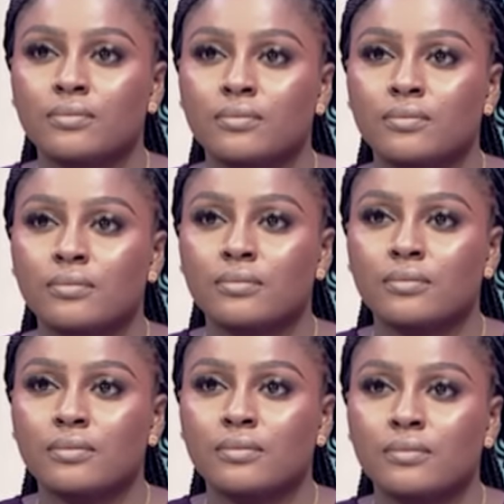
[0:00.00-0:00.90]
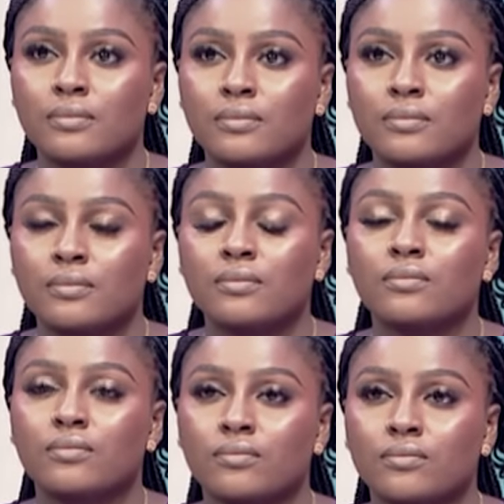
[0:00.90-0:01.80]

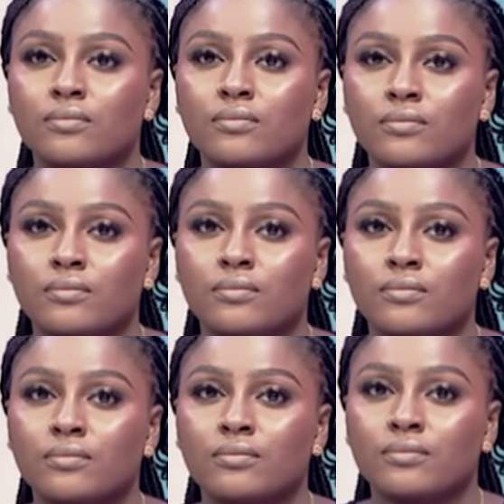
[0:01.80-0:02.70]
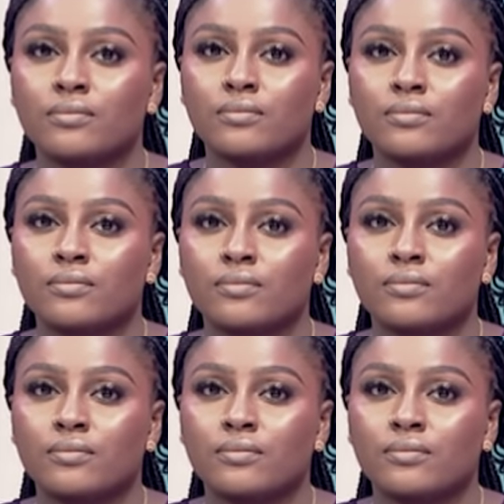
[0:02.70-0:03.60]

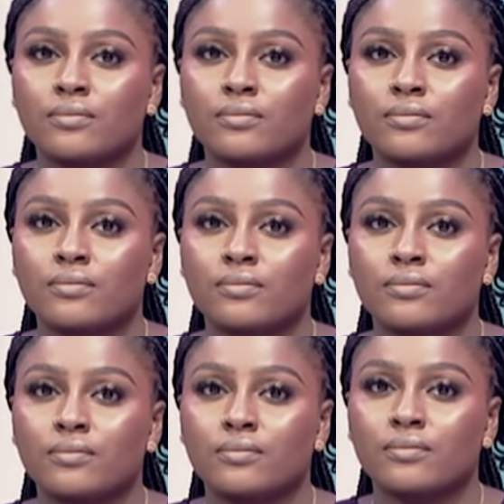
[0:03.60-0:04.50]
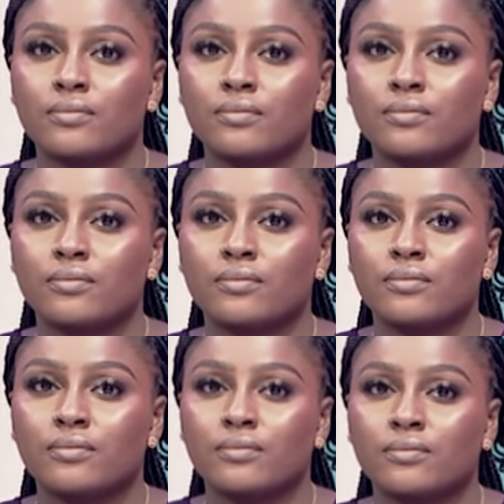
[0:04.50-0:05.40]

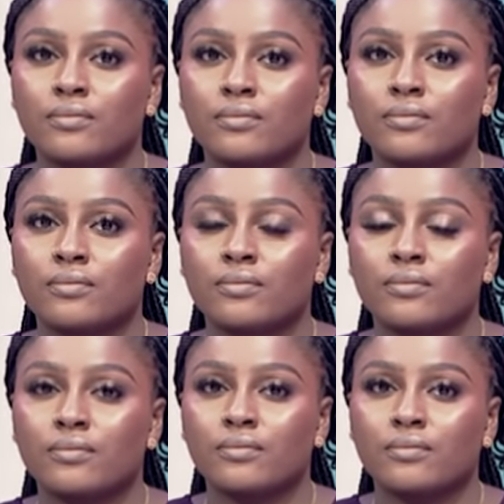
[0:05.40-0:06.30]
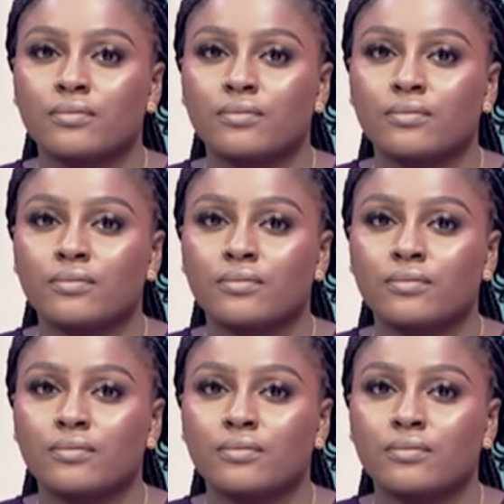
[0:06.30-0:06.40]
This person isn't speaking.